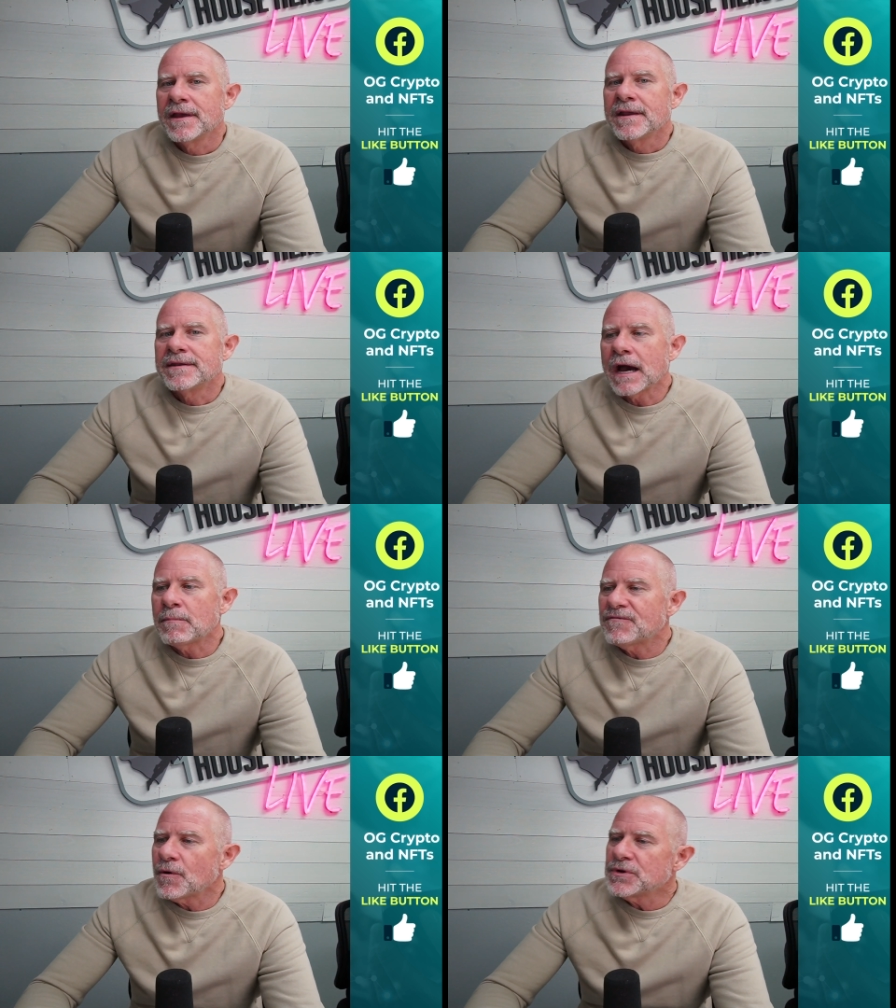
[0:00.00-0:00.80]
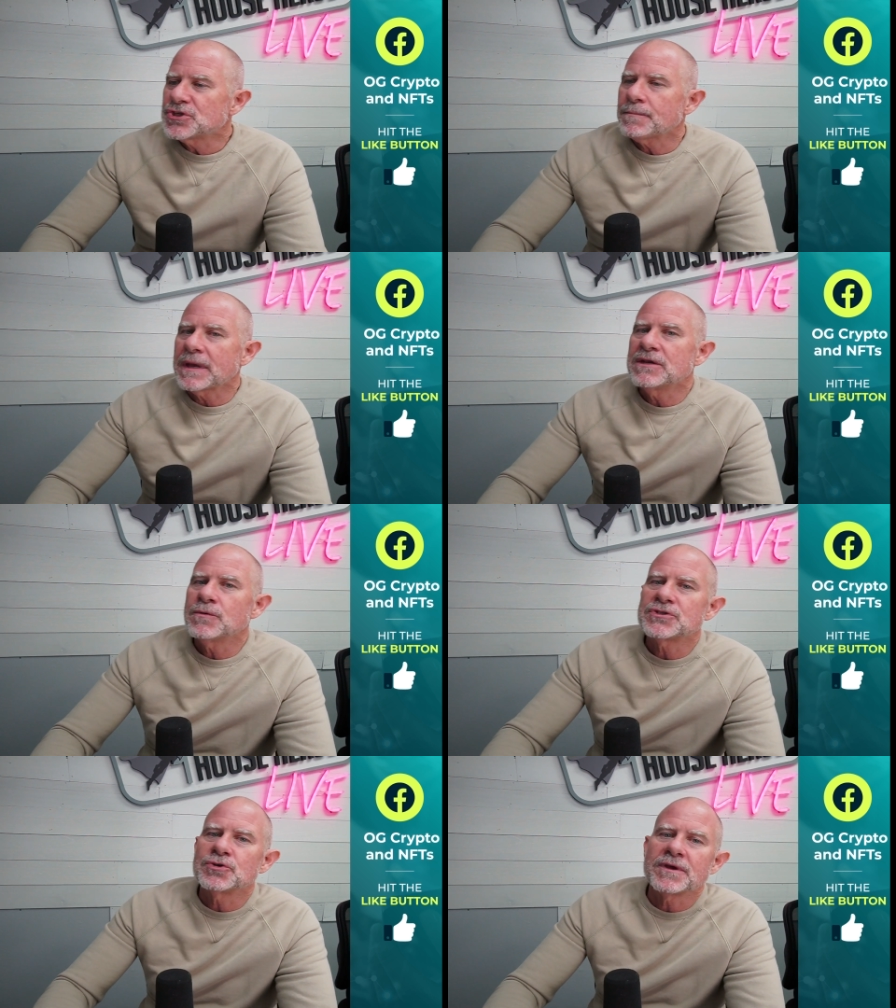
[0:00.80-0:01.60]
Now, before we jump into
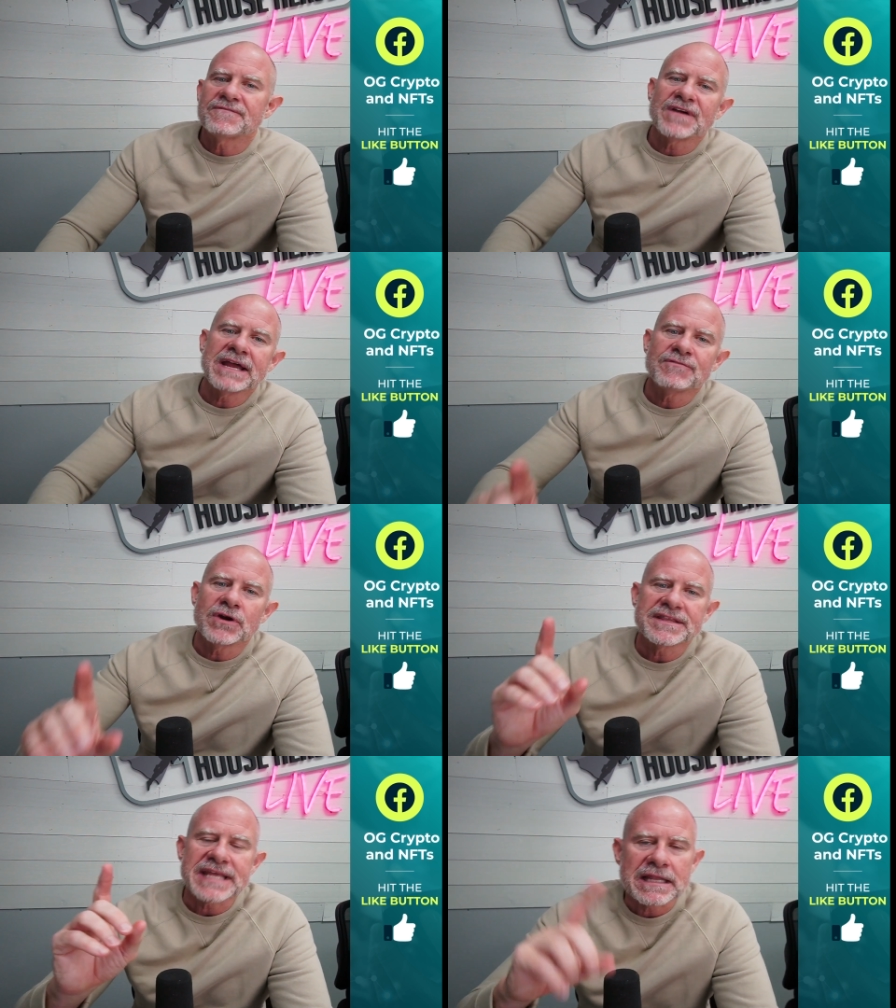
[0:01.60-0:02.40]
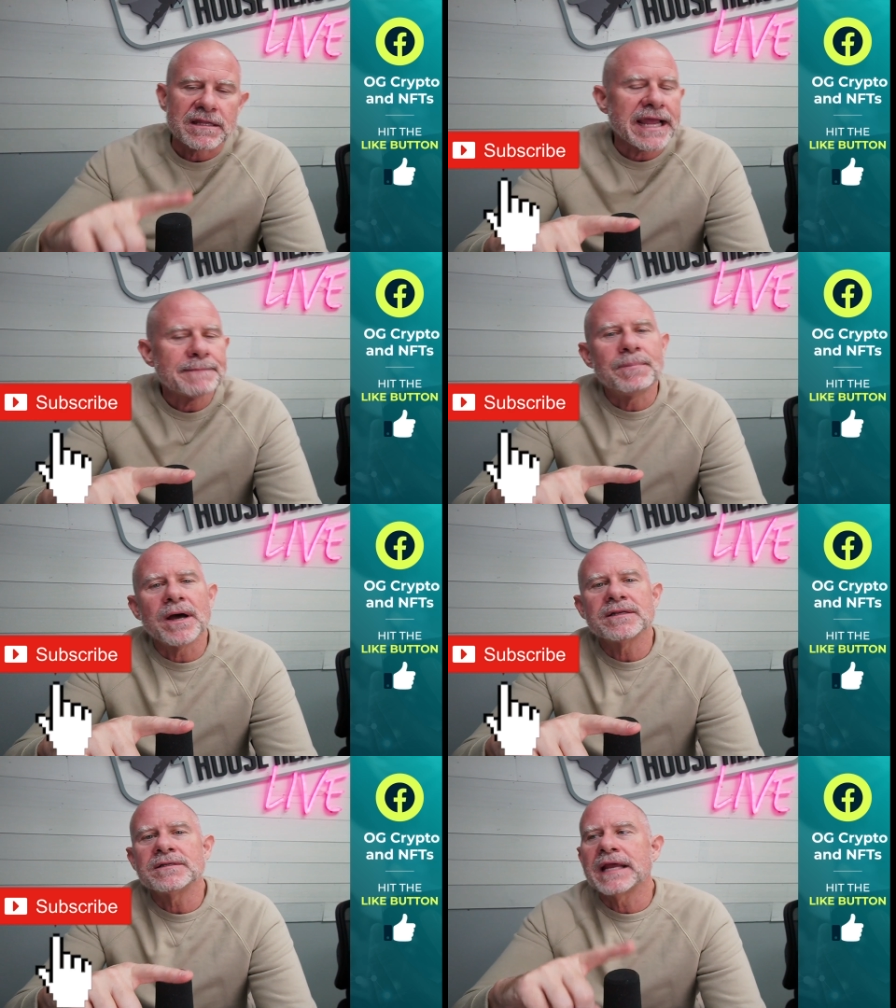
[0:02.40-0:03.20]
it, do me a favor, hit that like
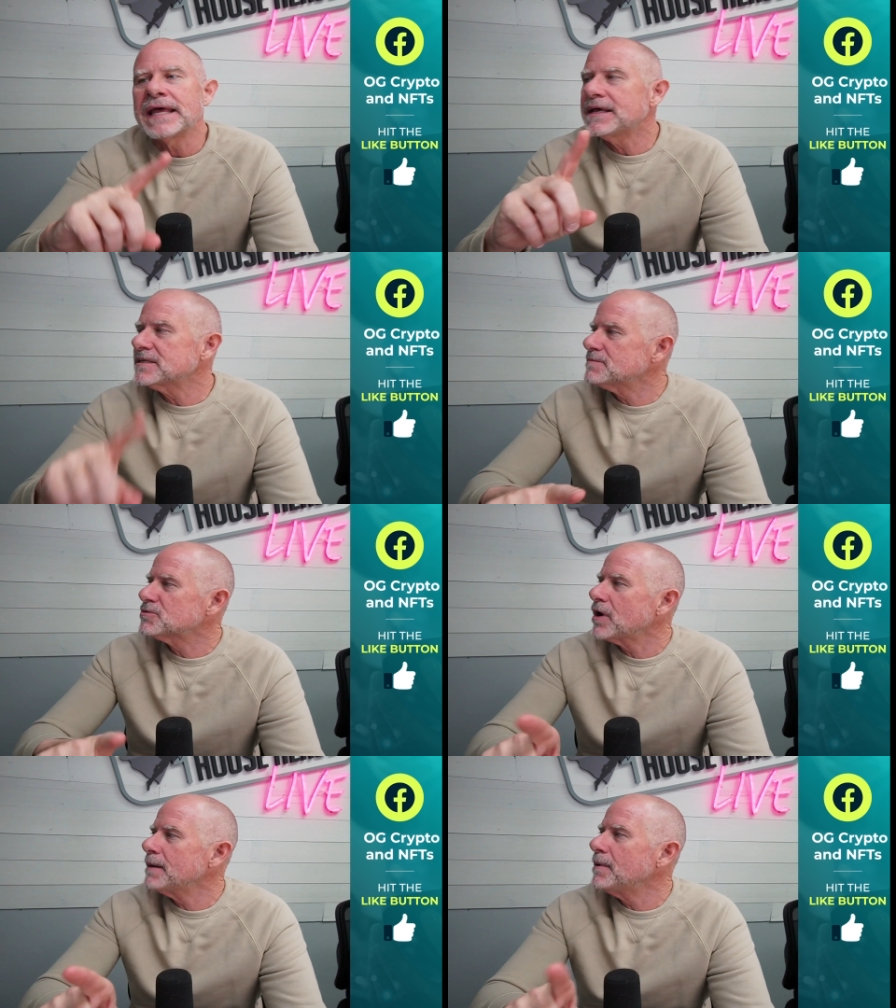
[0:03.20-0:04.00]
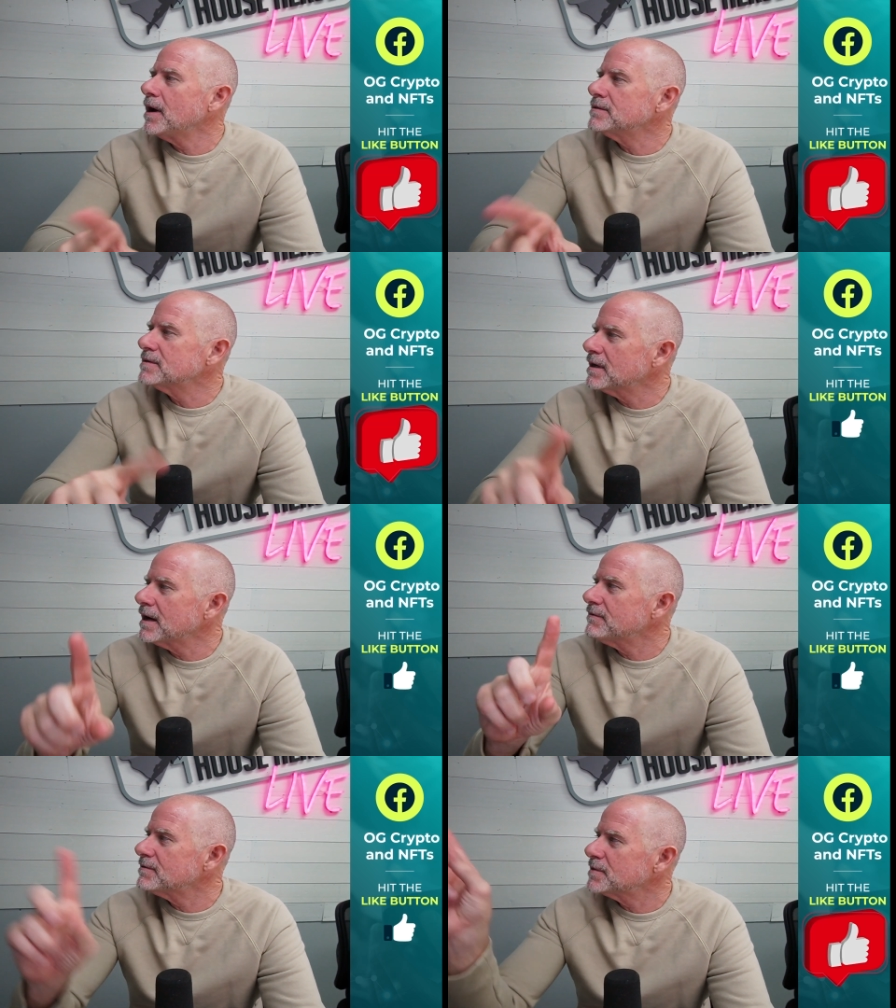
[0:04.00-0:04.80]
button and that subscribe button.
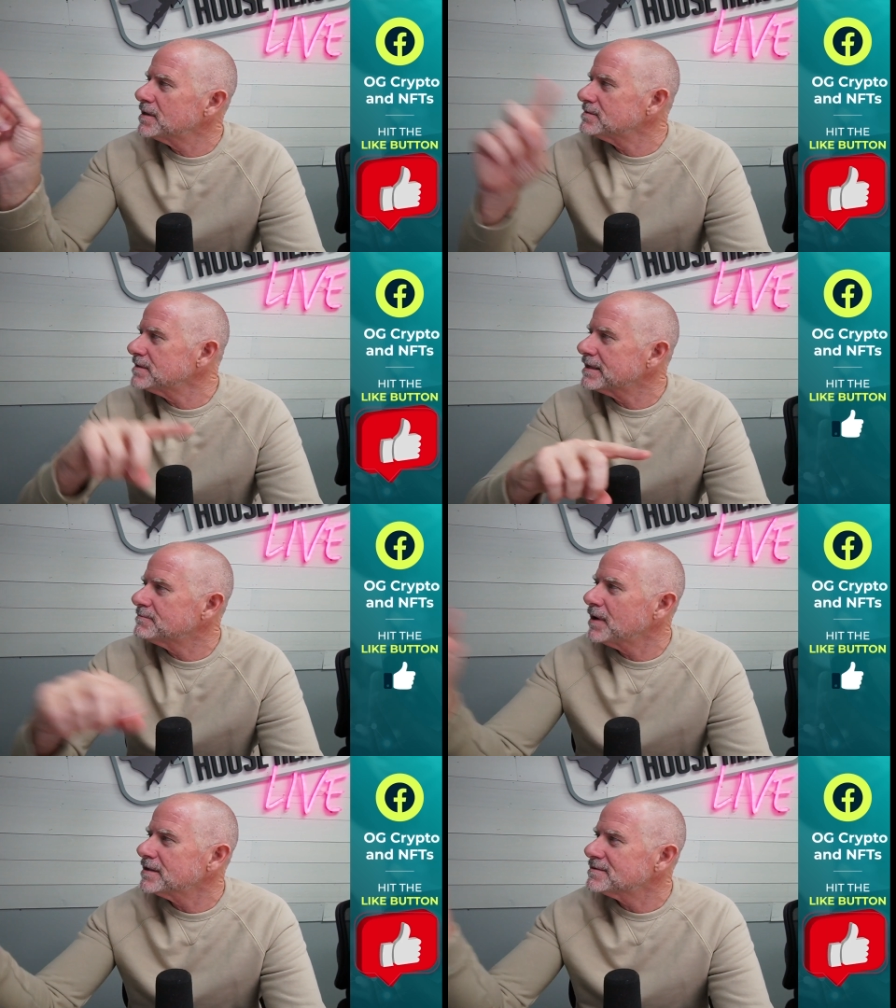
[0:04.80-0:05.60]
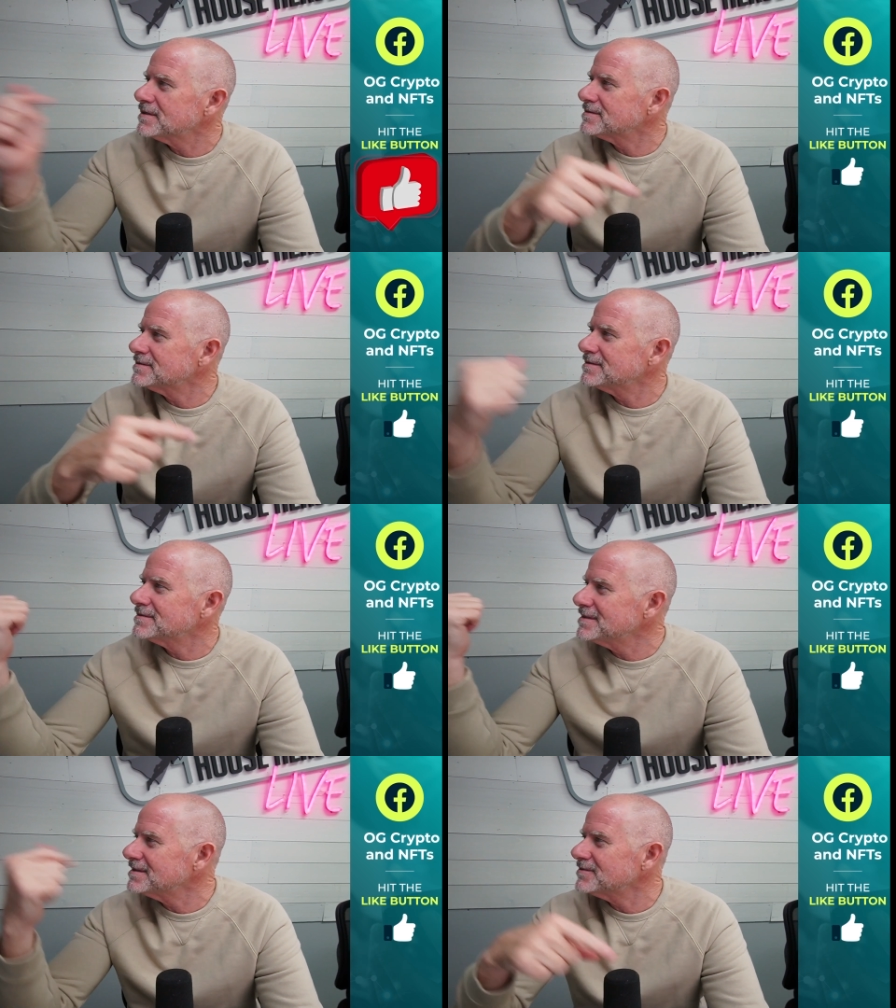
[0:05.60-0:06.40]
I don't really think, like,
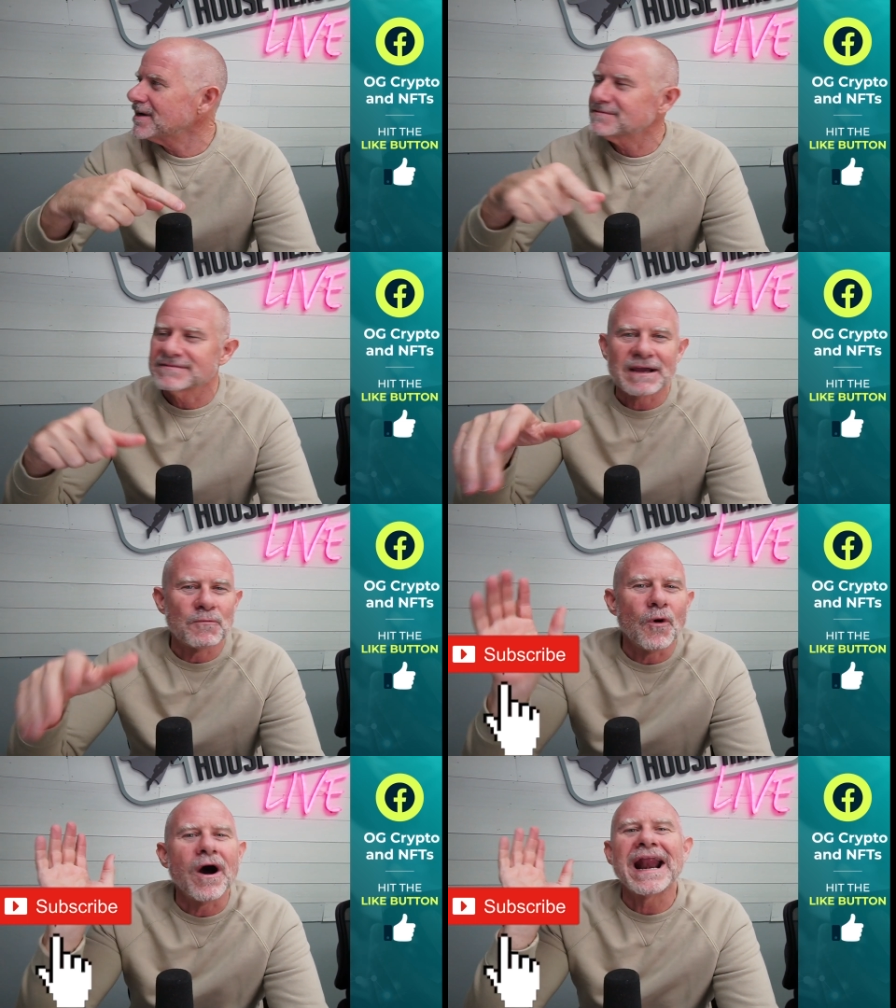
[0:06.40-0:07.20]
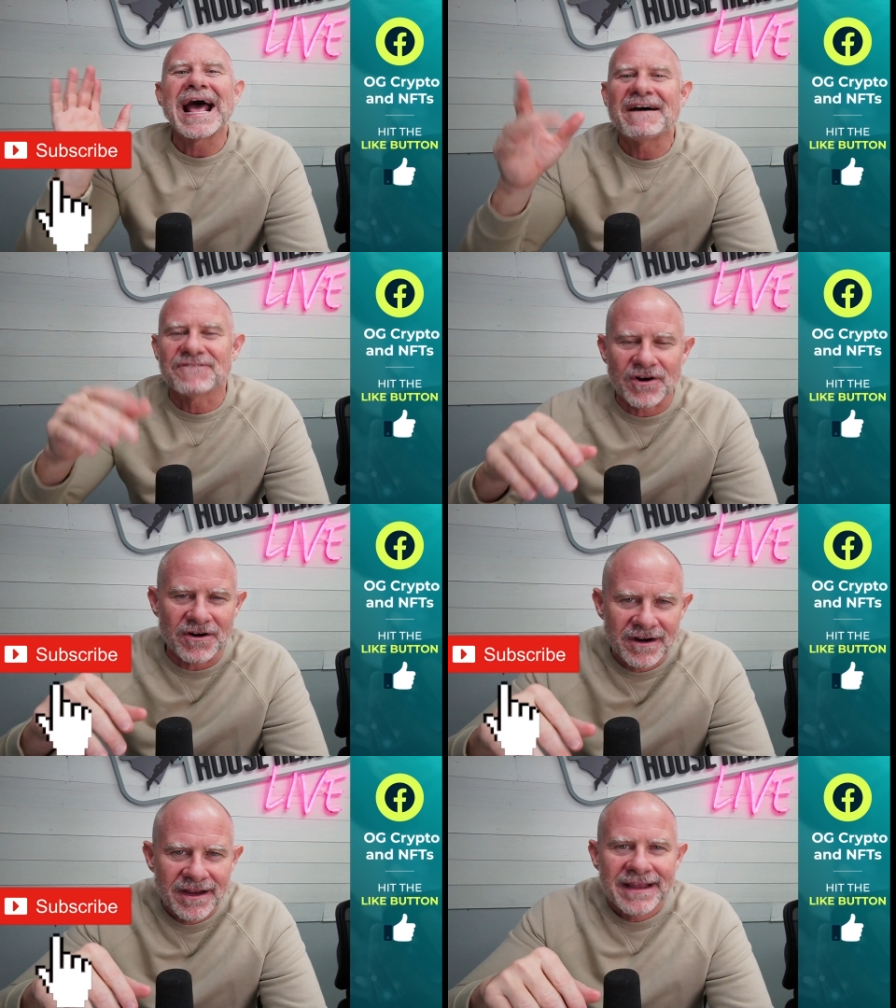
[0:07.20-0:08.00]
yeah, whatever.